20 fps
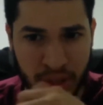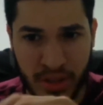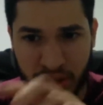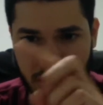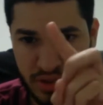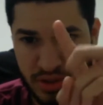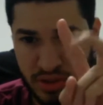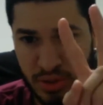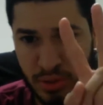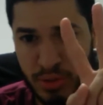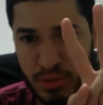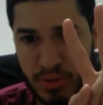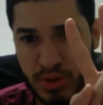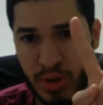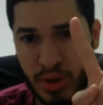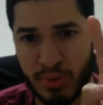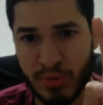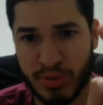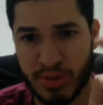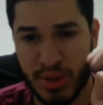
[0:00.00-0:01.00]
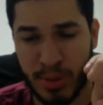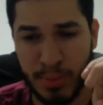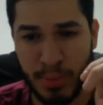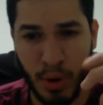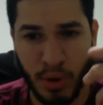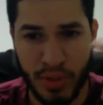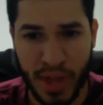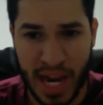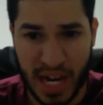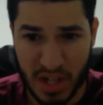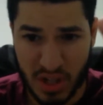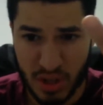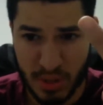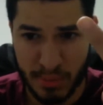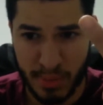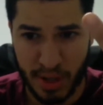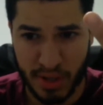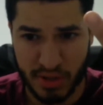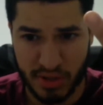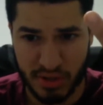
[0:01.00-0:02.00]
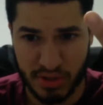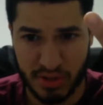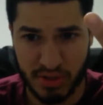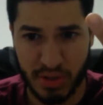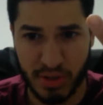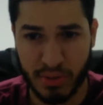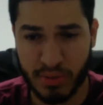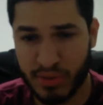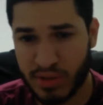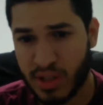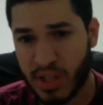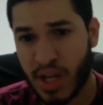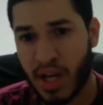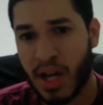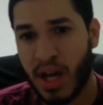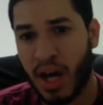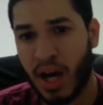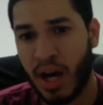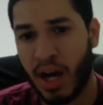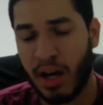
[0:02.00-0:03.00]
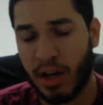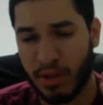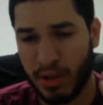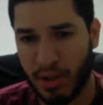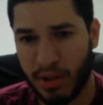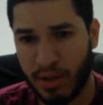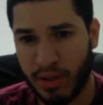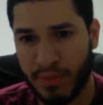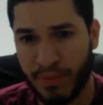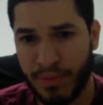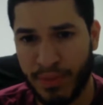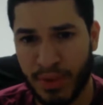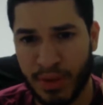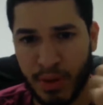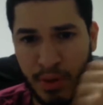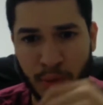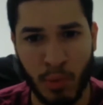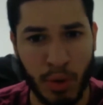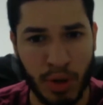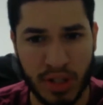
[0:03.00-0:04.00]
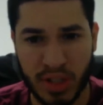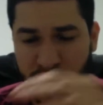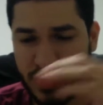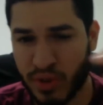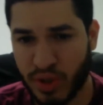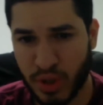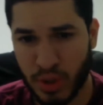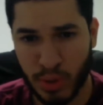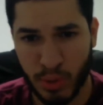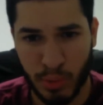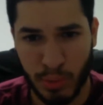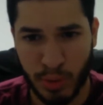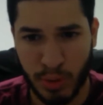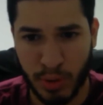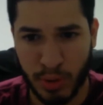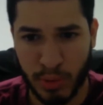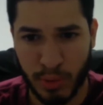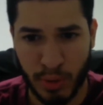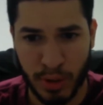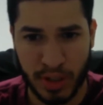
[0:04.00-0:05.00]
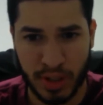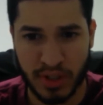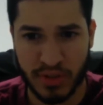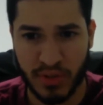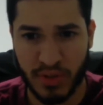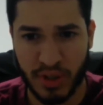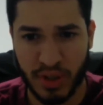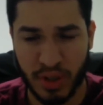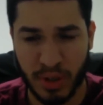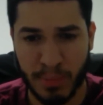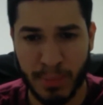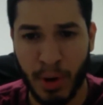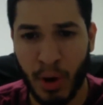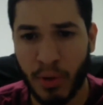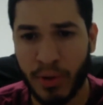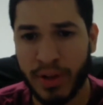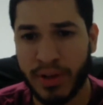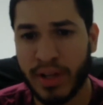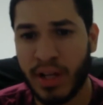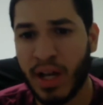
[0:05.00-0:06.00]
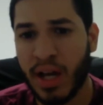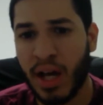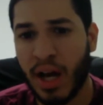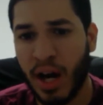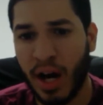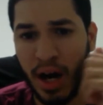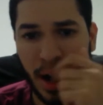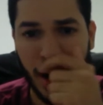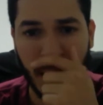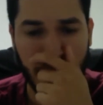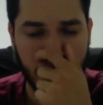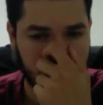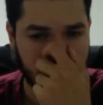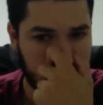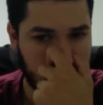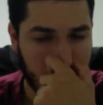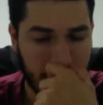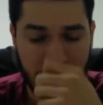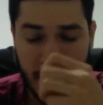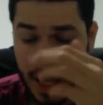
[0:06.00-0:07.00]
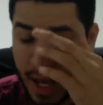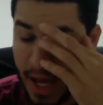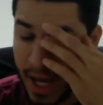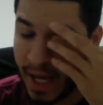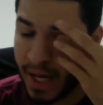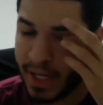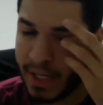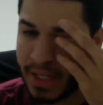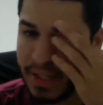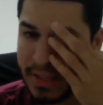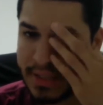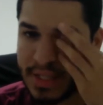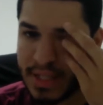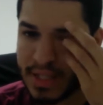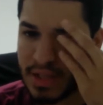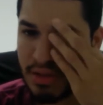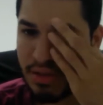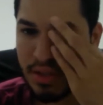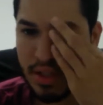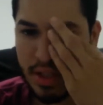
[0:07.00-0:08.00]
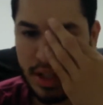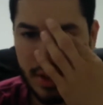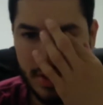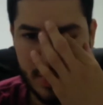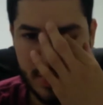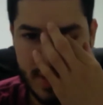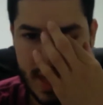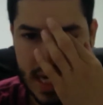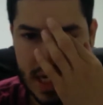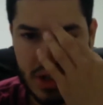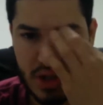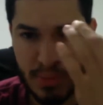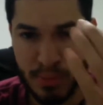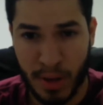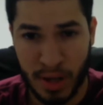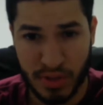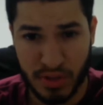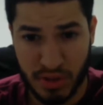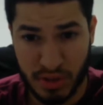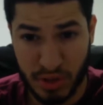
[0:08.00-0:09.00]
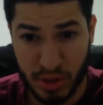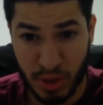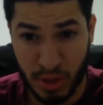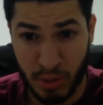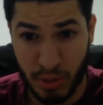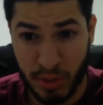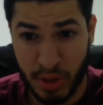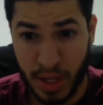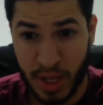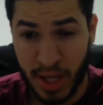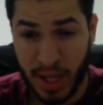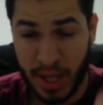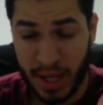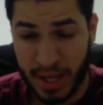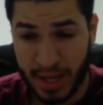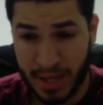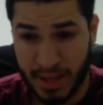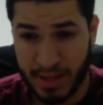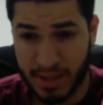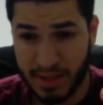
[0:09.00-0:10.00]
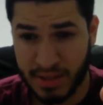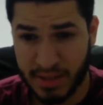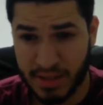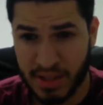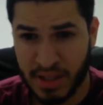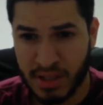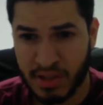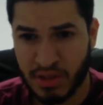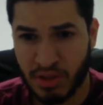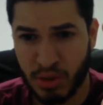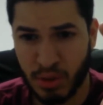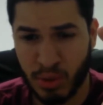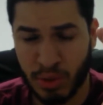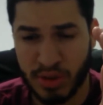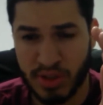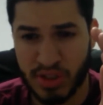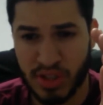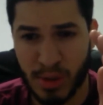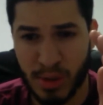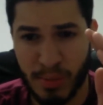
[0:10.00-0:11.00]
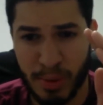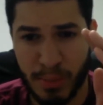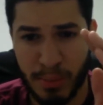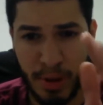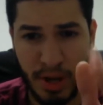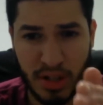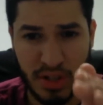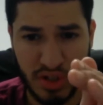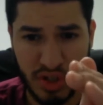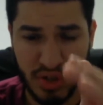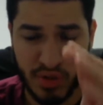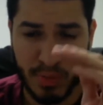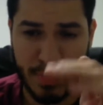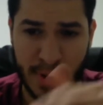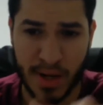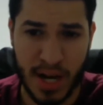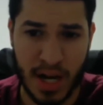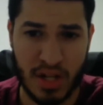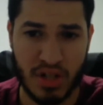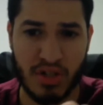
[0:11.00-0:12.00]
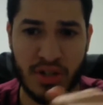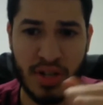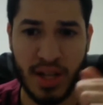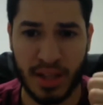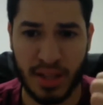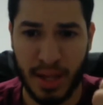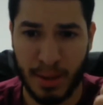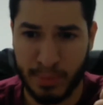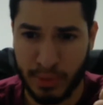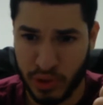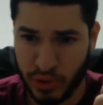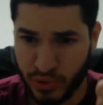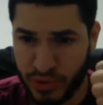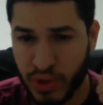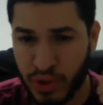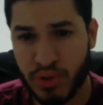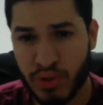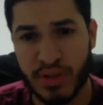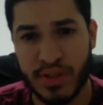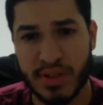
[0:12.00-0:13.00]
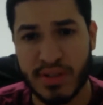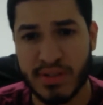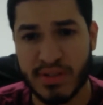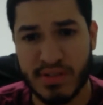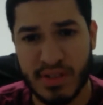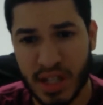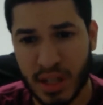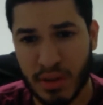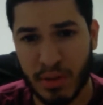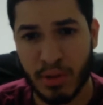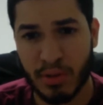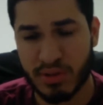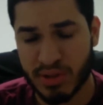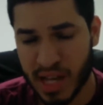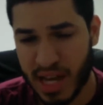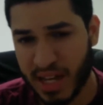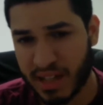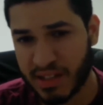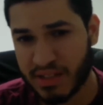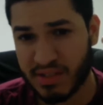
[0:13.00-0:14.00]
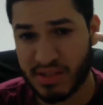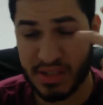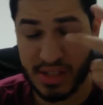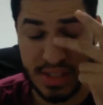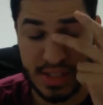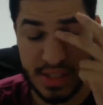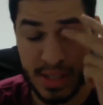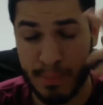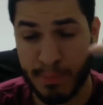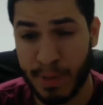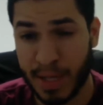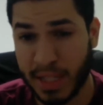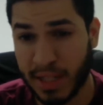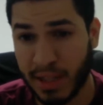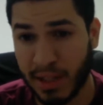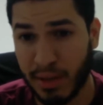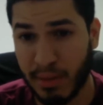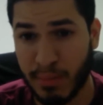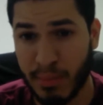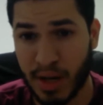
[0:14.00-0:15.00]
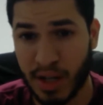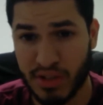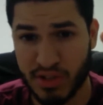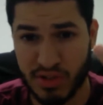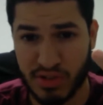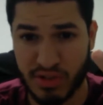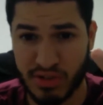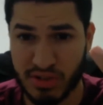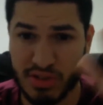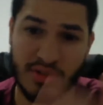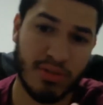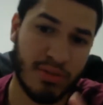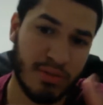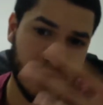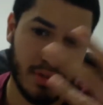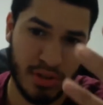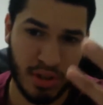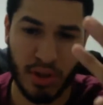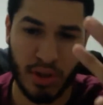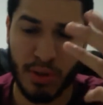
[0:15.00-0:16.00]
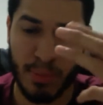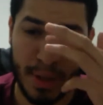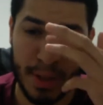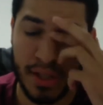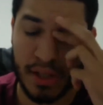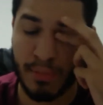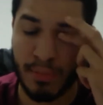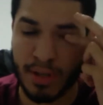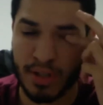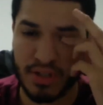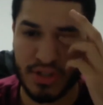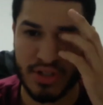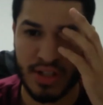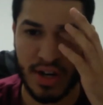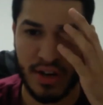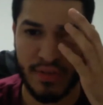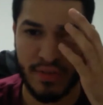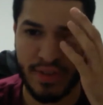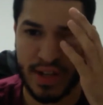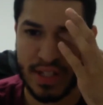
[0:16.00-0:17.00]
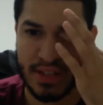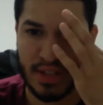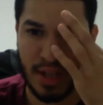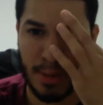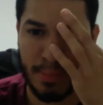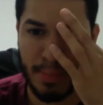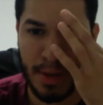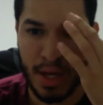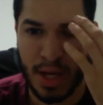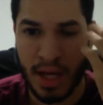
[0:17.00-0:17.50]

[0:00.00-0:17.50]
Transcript: There's two new zones. They're both extra monster zones. One is for you, one is for your opponent. And essentially, this extra monster zone is so you can summon monsters from your extra deck. That means fusions, synchros, Xyz, and pendulum monsters. The pendulum monsters that are face up.